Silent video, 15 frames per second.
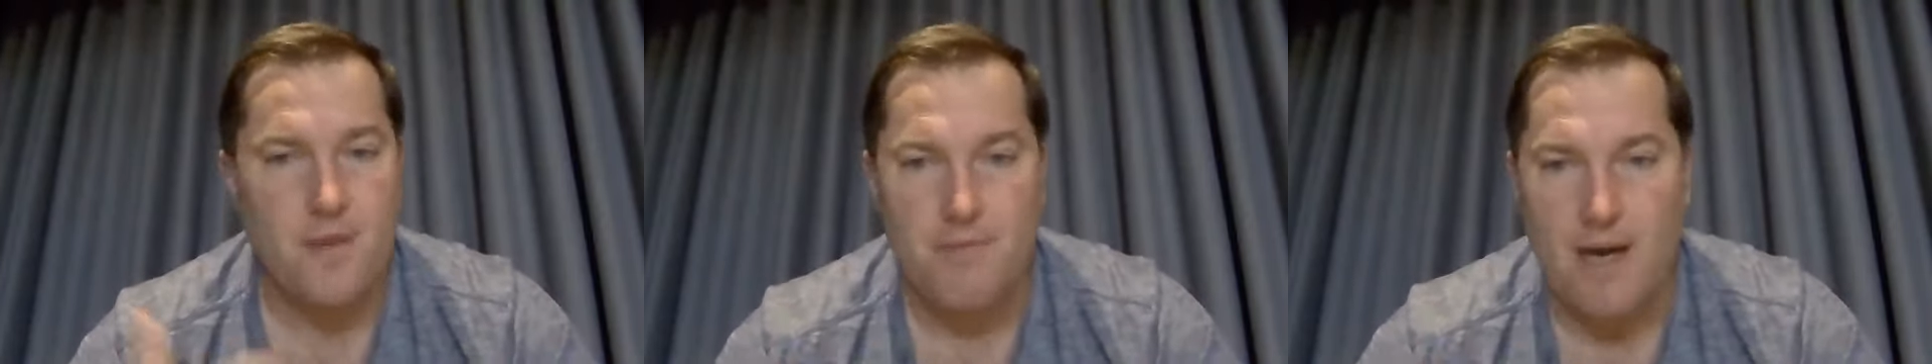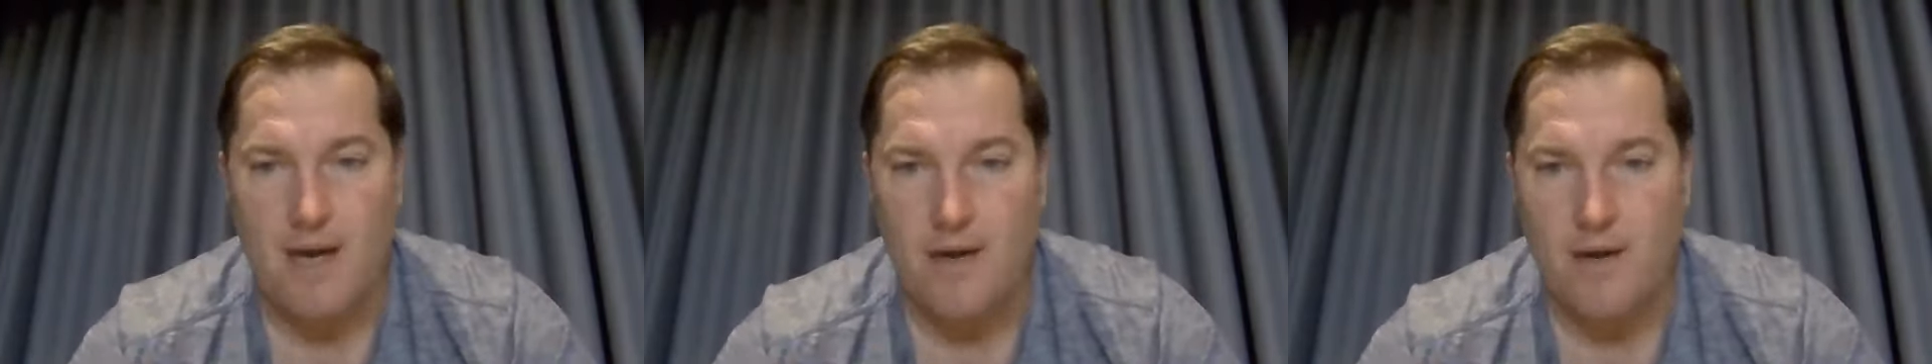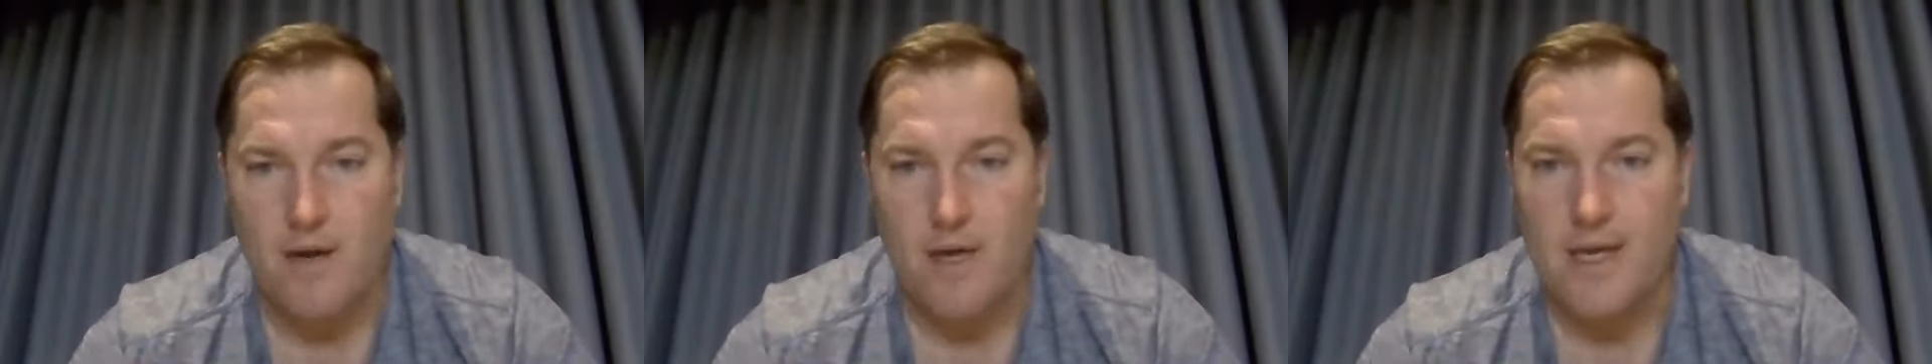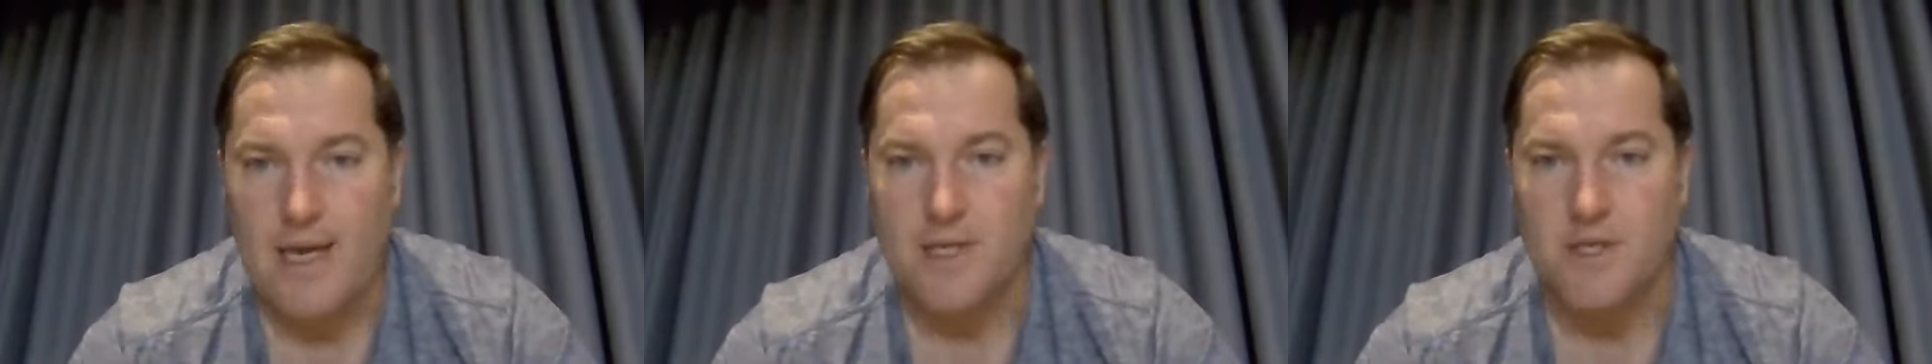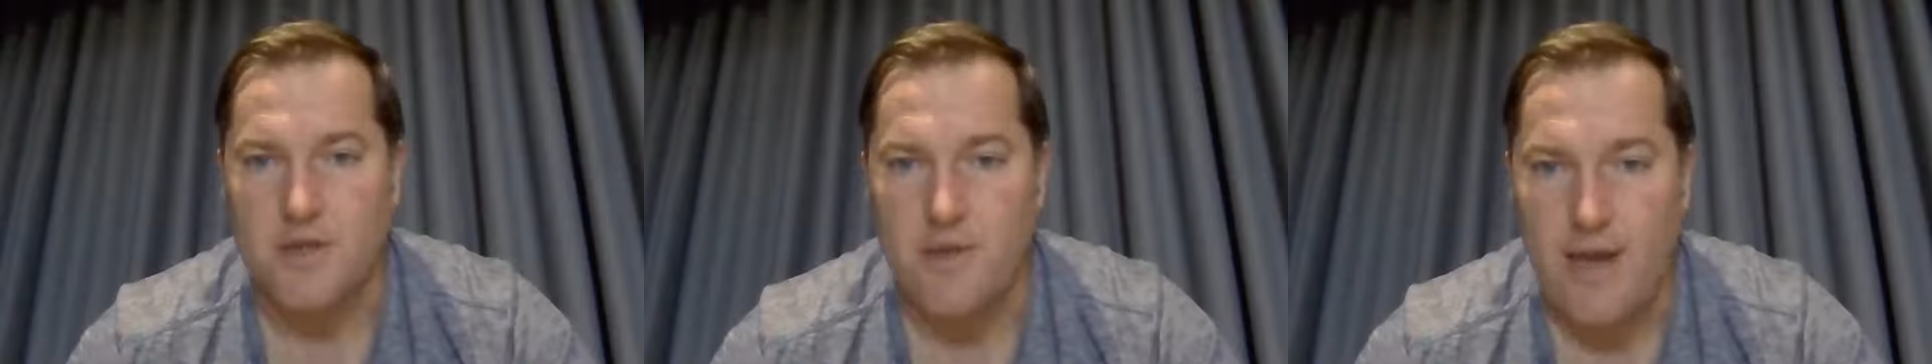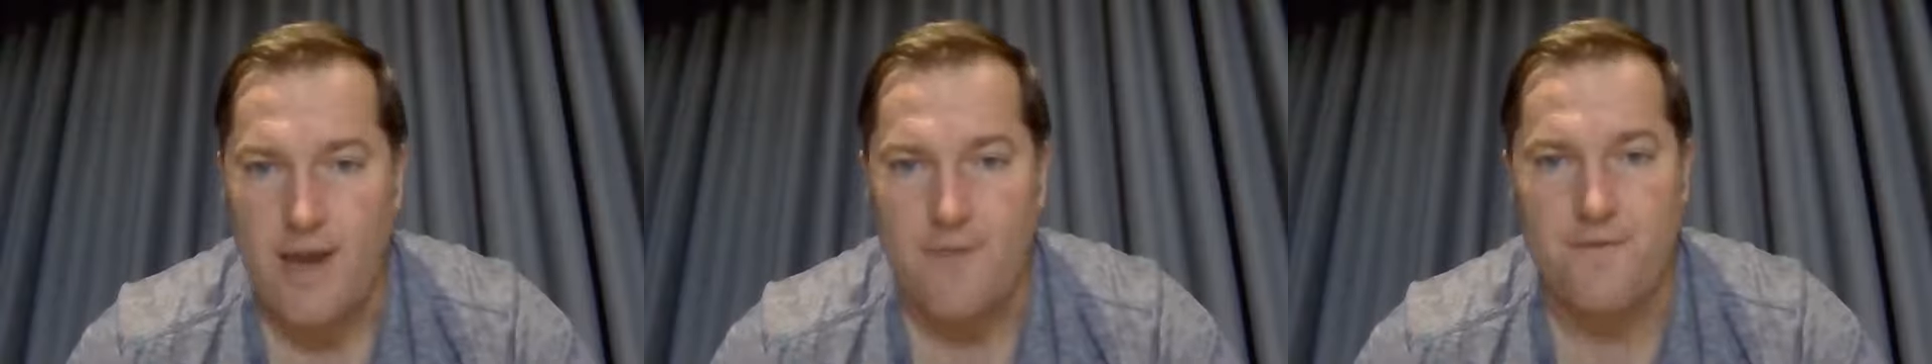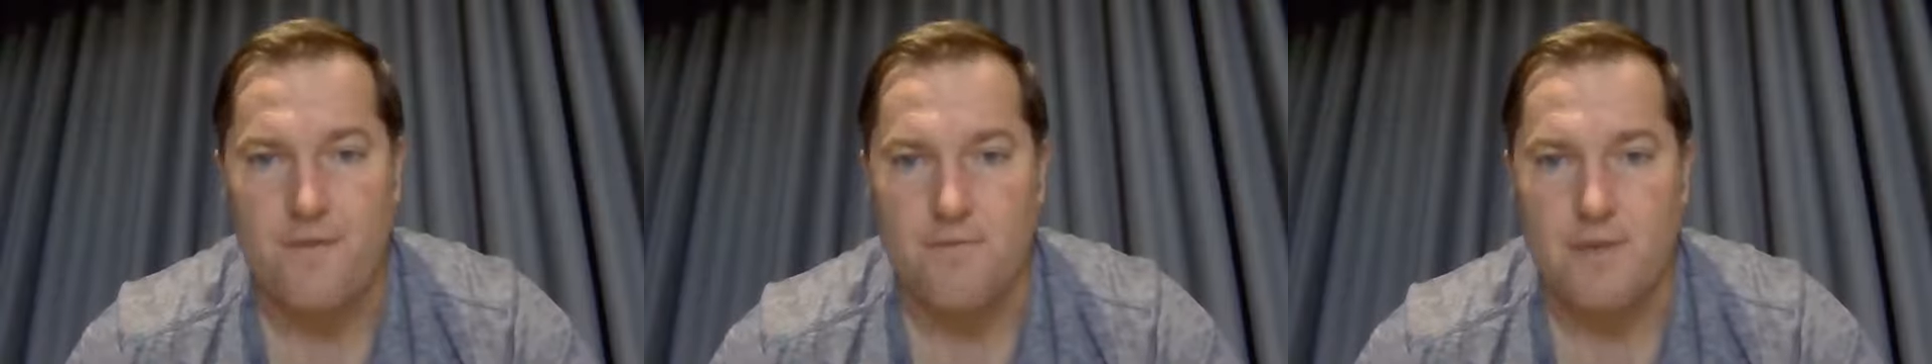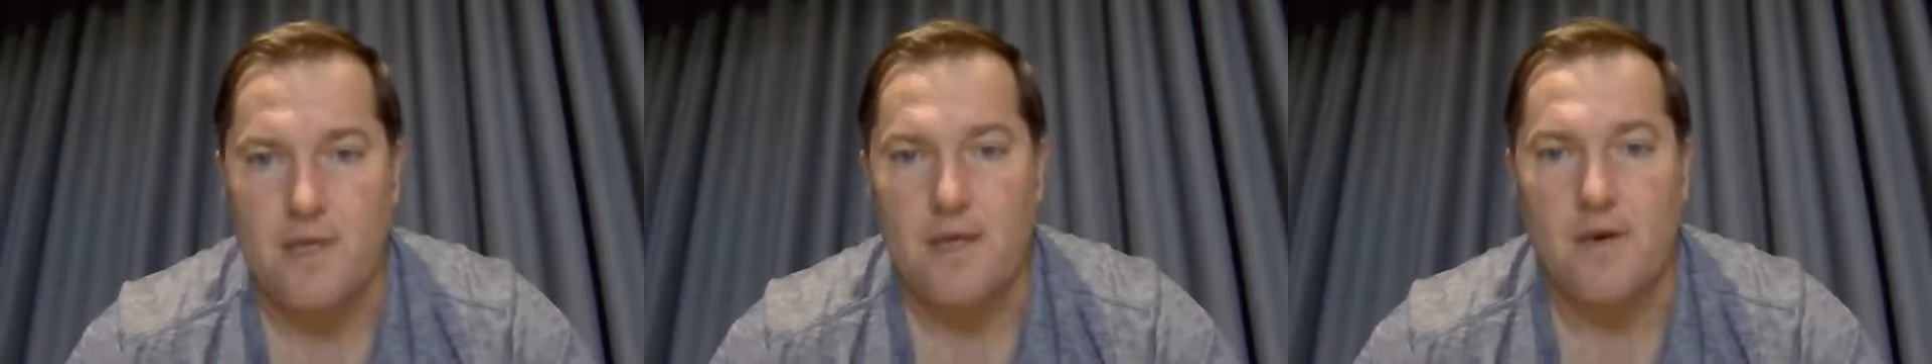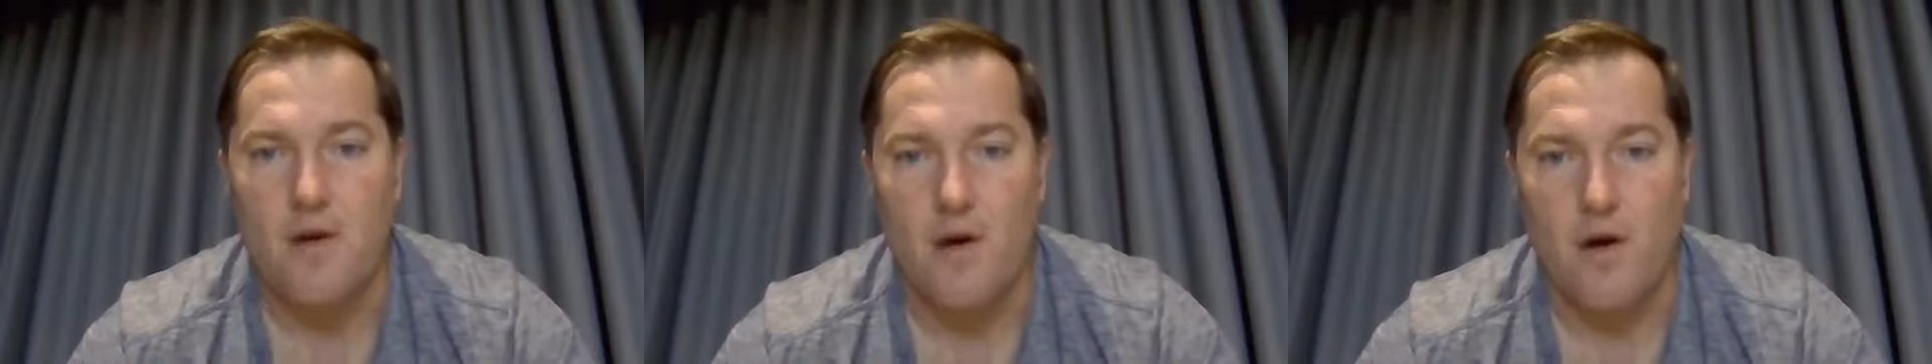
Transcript: Micro location, you have to be